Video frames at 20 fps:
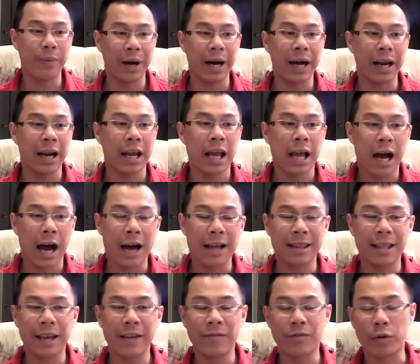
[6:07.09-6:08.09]
But I
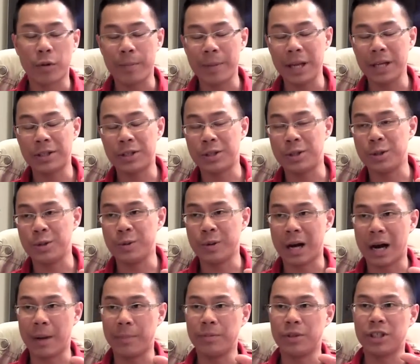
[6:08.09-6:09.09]
think for me
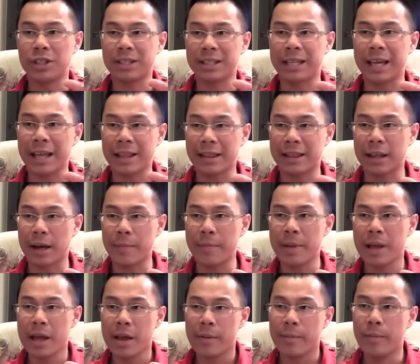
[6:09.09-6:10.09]
to just get
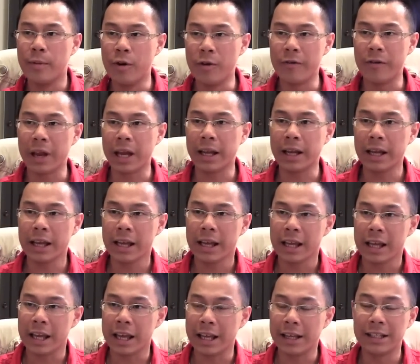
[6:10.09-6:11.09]
them moving
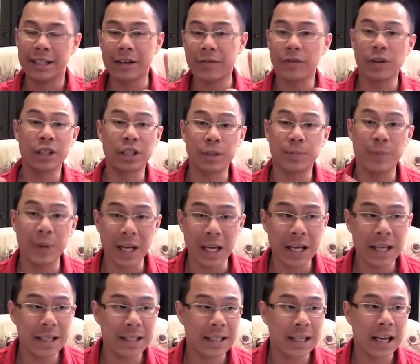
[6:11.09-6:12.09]
in different
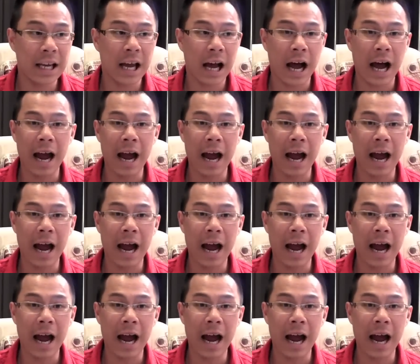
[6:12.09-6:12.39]
speeds,